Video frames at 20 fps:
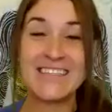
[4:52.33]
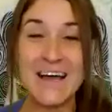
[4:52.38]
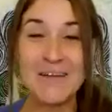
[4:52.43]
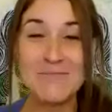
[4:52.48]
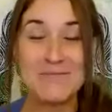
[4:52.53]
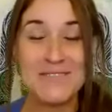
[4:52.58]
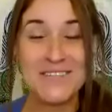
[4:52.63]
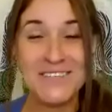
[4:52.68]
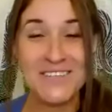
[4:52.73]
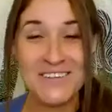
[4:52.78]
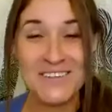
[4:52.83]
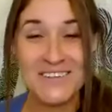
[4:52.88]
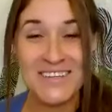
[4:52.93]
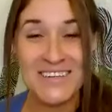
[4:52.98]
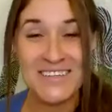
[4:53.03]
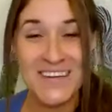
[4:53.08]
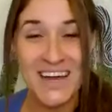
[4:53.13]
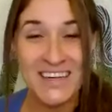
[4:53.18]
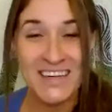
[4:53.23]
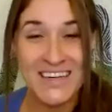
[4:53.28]

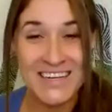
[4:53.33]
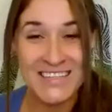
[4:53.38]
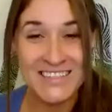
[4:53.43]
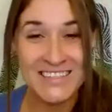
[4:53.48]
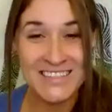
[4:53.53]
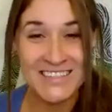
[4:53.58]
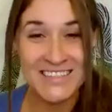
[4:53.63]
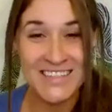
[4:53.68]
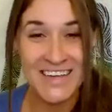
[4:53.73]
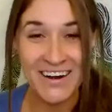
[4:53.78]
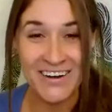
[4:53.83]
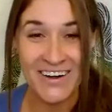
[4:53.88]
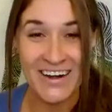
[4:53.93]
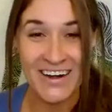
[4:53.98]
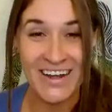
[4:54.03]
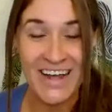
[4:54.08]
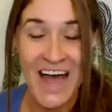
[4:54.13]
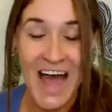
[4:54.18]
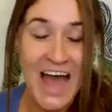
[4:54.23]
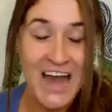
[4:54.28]
absolutely not
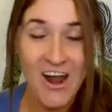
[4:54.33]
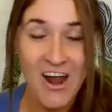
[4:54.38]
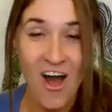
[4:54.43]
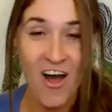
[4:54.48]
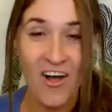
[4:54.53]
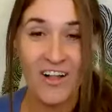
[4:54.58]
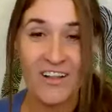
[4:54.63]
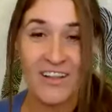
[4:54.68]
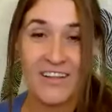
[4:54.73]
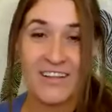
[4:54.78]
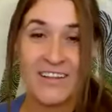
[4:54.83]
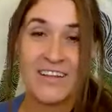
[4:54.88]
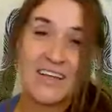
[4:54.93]
necessary at all.